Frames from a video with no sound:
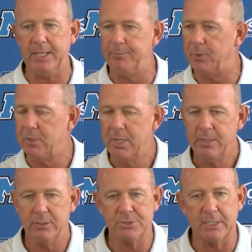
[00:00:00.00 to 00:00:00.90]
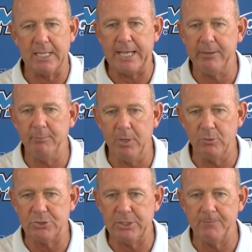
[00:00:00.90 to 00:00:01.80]
them. there's a lot of
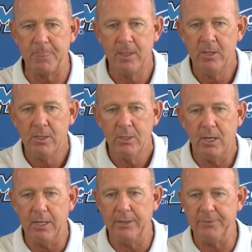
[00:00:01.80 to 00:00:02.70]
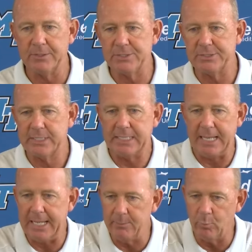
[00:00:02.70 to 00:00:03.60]
motion. Uh, this is a
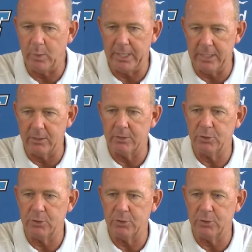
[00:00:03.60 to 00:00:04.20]
game where